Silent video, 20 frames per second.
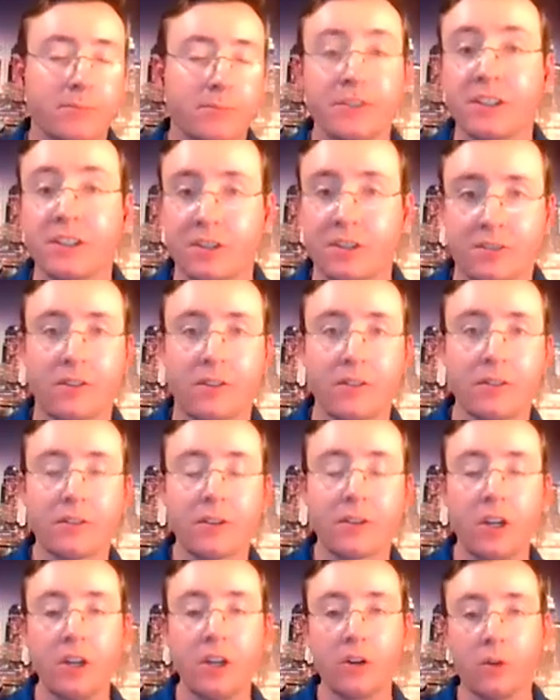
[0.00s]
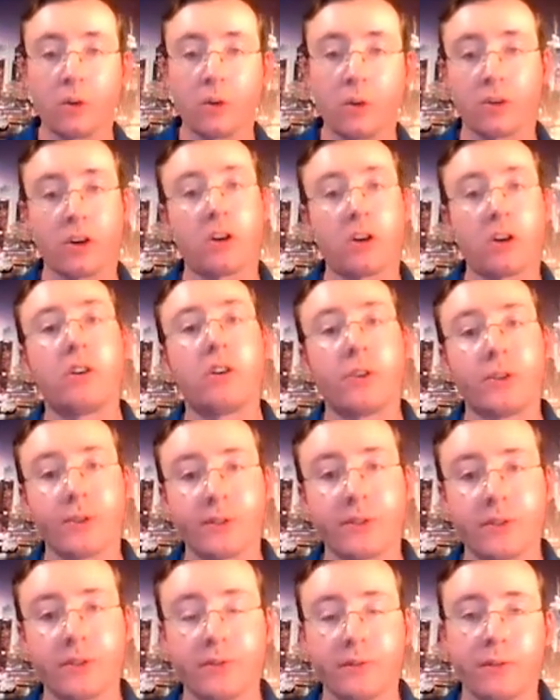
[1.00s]
predictions or
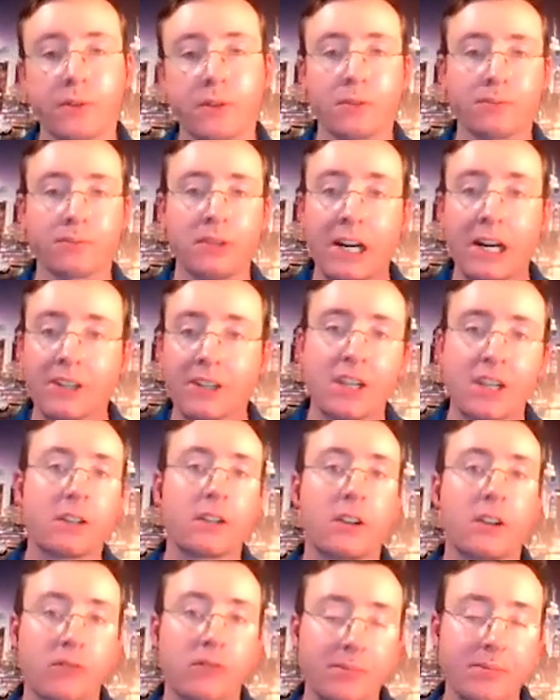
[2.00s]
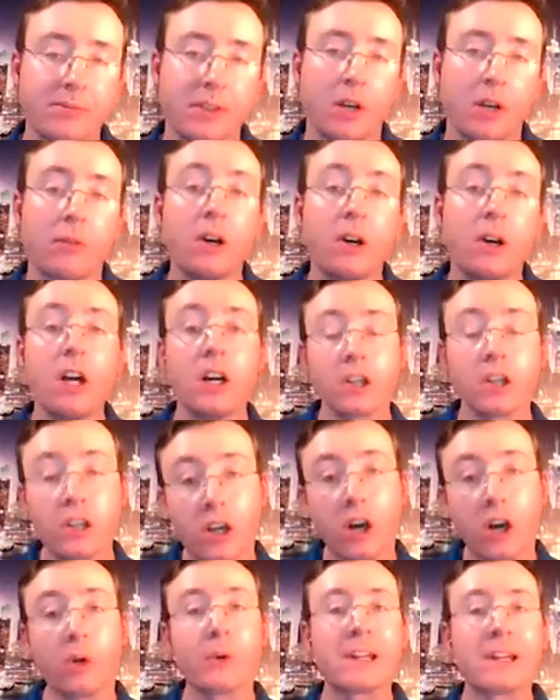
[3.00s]
calls for blockchain and crypto
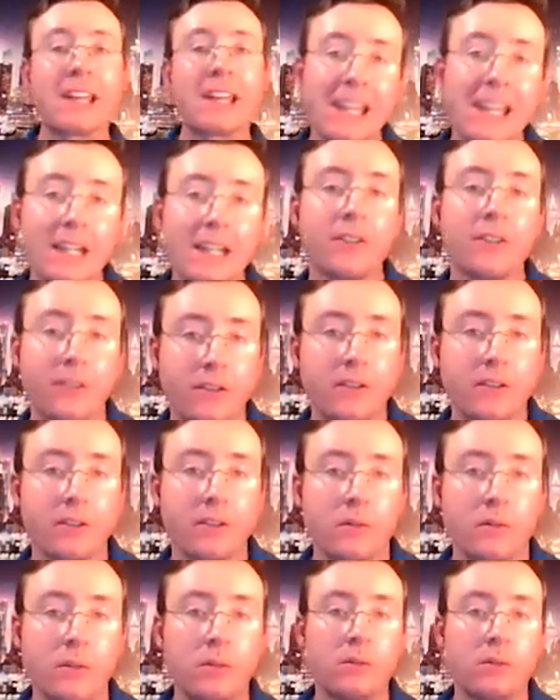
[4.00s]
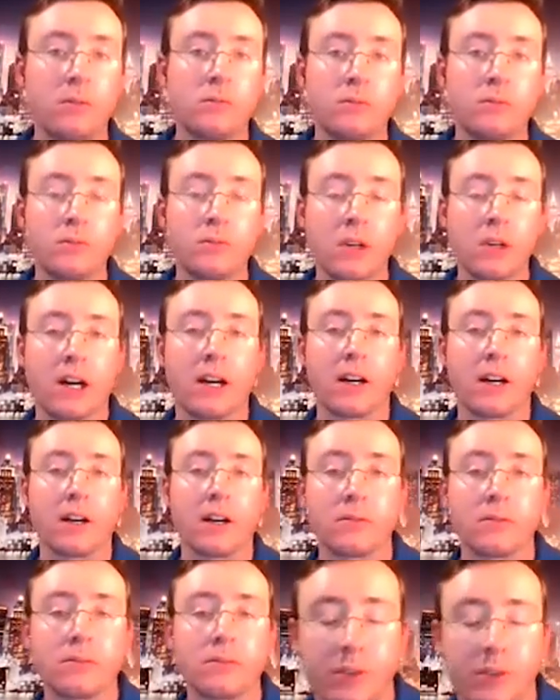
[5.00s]
going into uh,
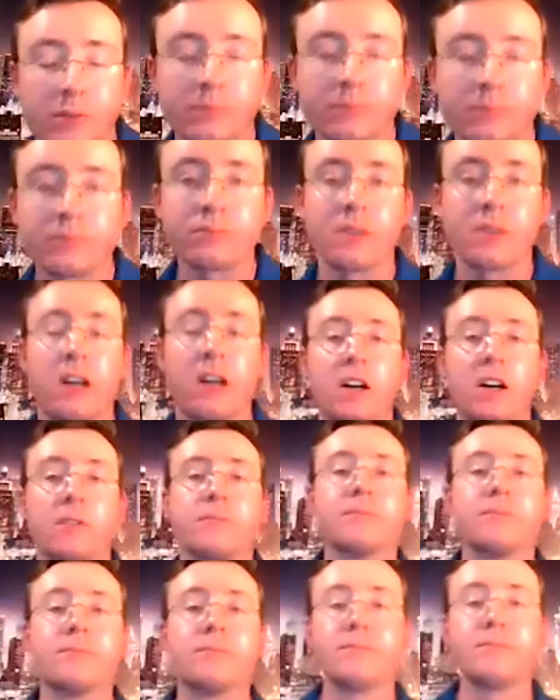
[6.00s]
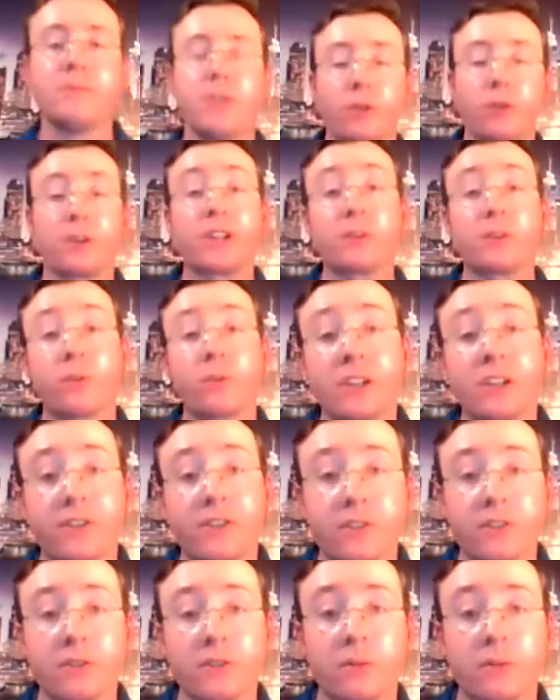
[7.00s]
uh, twenty
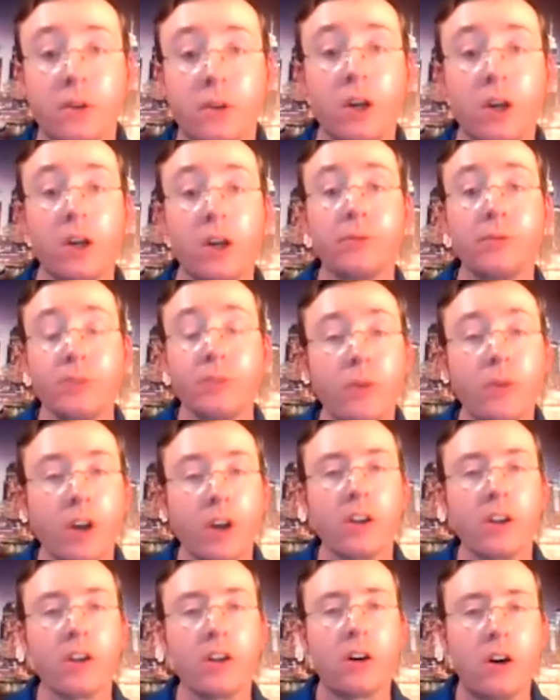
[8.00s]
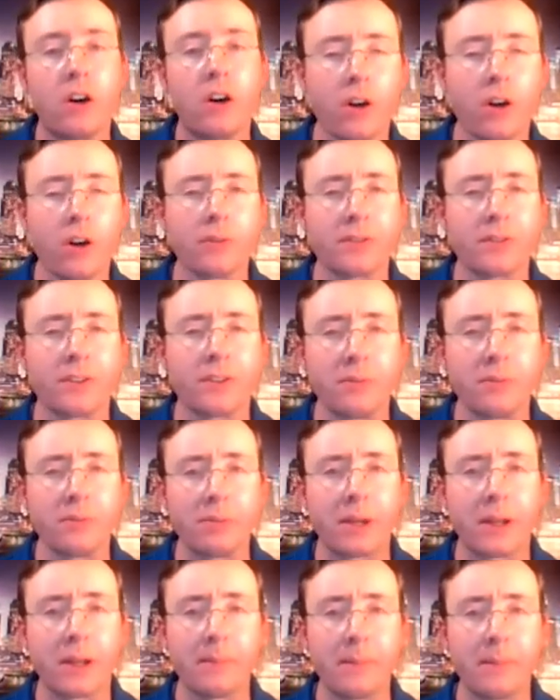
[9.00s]
twenty-two. What are those going to